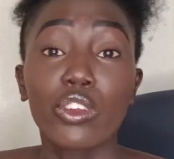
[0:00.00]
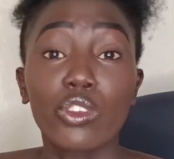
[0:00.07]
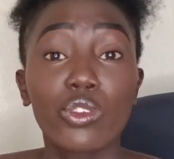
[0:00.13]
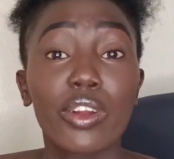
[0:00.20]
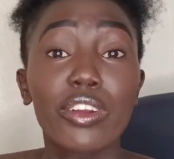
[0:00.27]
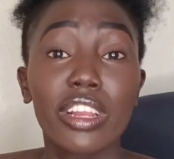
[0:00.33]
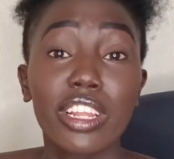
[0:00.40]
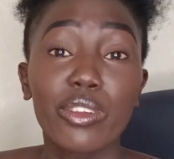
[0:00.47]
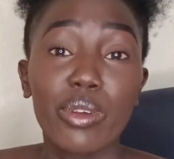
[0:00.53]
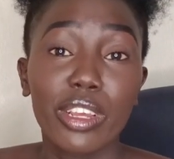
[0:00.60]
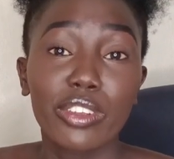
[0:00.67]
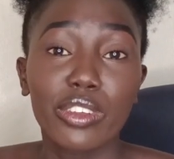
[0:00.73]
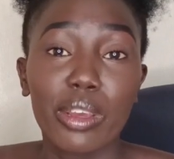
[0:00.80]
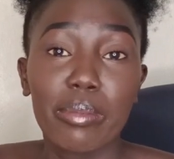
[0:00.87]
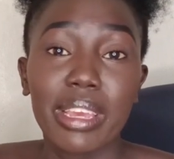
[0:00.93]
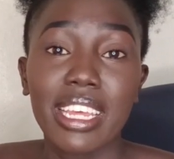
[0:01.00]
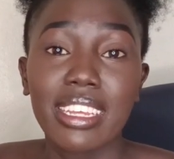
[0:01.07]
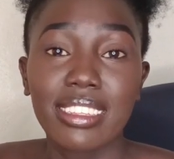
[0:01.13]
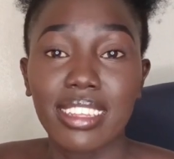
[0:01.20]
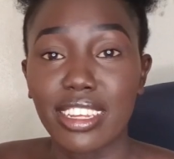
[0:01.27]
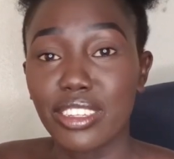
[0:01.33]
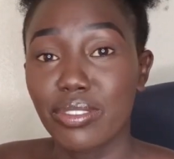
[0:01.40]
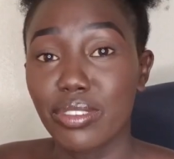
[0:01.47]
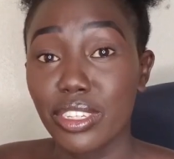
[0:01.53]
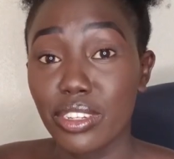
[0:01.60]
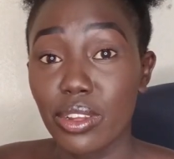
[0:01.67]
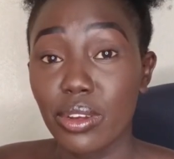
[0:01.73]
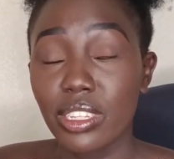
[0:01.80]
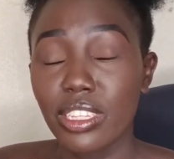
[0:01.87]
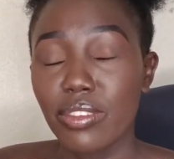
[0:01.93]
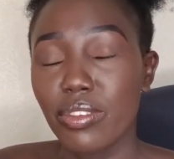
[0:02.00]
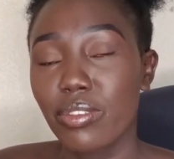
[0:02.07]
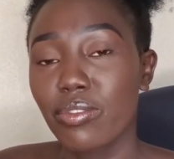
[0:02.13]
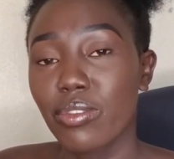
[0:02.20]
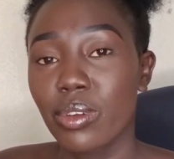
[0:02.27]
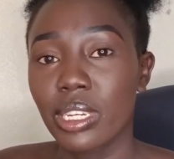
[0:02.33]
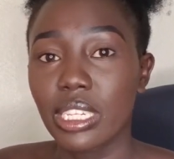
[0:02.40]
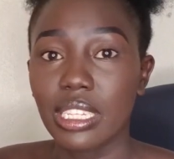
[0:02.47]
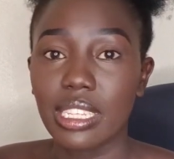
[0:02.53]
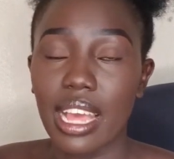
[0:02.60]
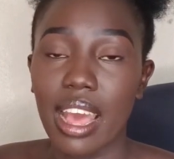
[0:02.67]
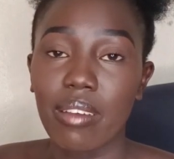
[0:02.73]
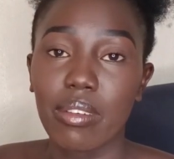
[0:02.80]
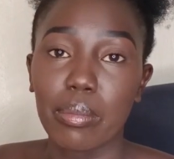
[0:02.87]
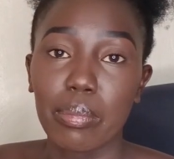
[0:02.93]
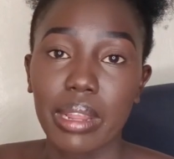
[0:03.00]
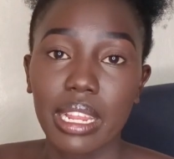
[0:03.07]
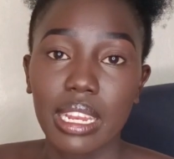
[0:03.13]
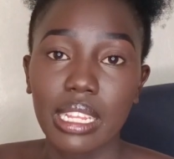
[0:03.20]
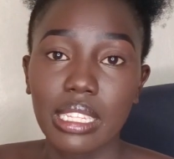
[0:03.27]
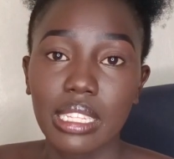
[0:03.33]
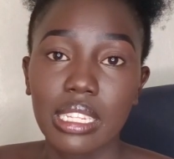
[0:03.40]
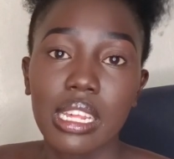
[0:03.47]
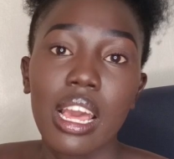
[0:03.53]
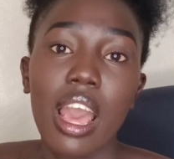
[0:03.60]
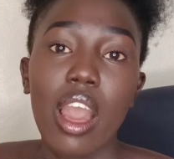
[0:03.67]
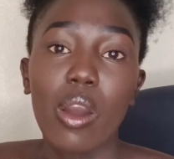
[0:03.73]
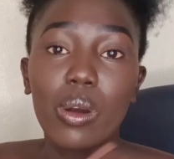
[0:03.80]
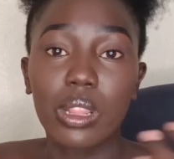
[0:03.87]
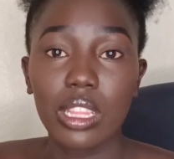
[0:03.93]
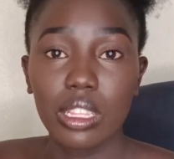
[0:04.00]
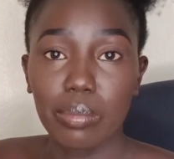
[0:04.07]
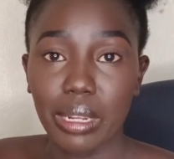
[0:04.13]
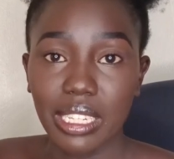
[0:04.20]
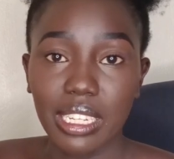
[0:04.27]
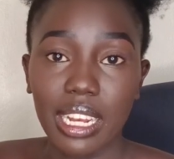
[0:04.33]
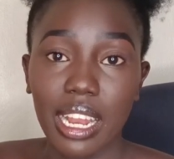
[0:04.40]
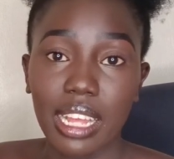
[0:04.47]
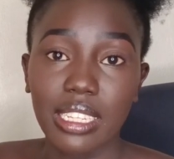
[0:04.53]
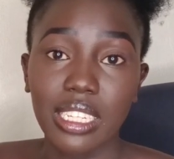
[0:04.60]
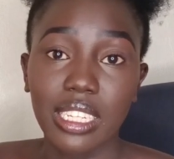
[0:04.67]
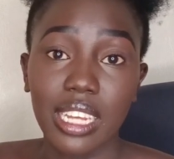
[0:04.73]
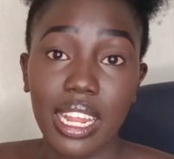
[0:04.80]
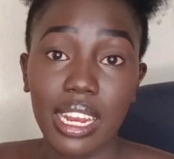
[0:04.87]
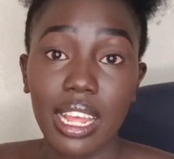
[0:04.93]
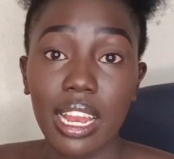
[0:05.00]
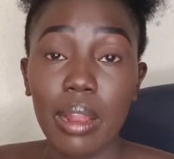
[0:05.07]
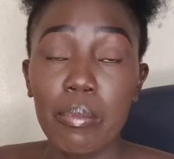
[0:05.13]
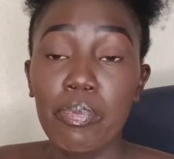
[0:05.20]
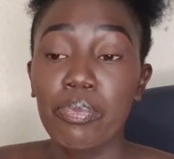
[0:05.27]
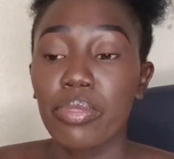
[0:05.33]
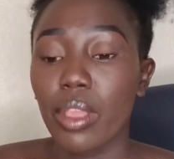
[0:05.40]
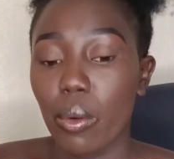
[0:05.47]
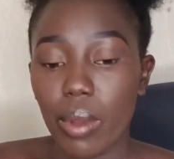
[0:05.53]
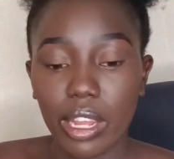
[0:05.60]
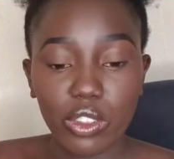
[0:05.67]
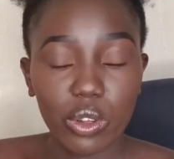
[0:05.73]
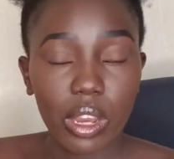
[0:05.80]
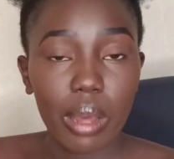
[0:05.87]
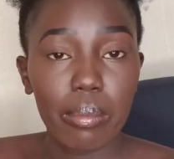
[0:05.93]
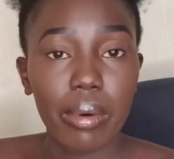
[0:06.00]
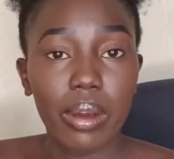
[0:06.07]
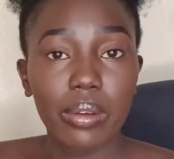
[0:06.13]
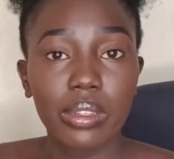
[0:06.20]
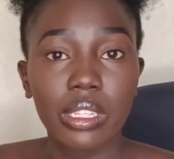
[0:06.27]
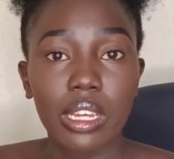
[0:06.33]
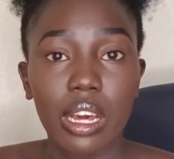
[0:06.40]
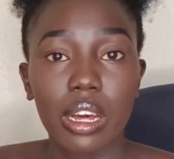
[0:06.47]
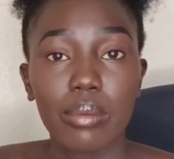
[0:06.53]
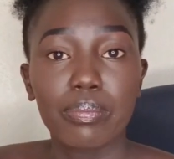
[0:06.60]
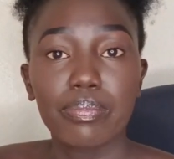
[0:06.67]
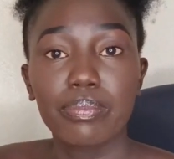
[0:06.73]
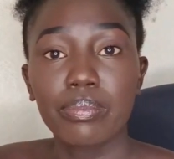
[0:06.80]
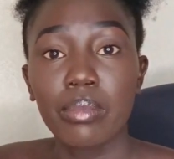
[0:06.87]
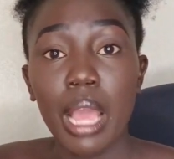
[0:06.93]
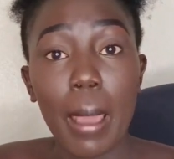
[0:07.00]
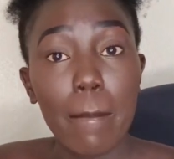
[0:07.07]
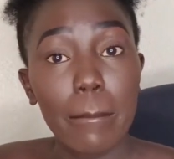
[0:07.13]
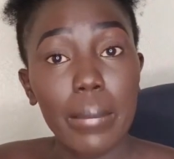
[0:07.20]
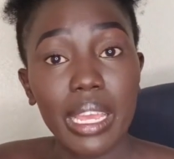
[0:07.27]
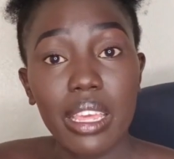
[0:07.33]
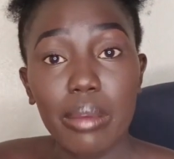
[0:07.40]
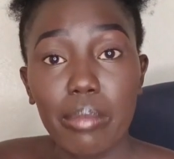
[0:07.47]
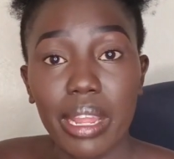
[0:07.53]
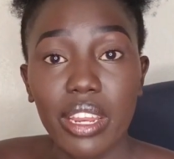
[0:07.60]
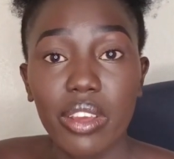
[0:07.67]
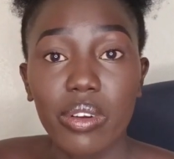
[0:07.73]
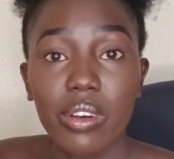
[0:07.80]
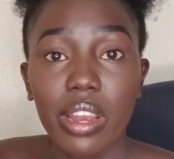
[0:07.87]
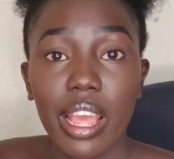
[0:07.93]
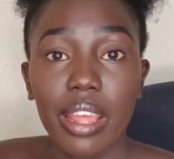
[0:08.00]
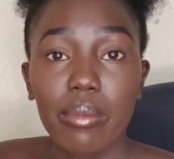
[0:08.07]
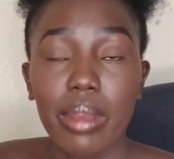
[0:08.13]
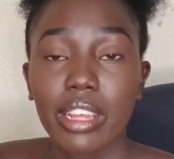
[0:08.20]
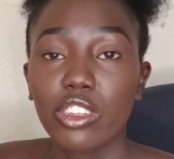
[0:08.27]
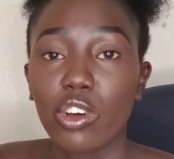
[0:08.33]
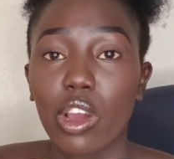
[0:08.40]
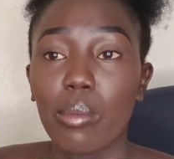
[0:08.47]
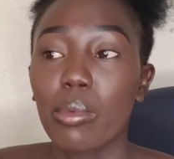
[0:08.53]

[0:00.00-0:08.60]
So I really do enjoy making such videos. If you've noticed, I have a playlist on this particular channel where I talk about making money online, where I talk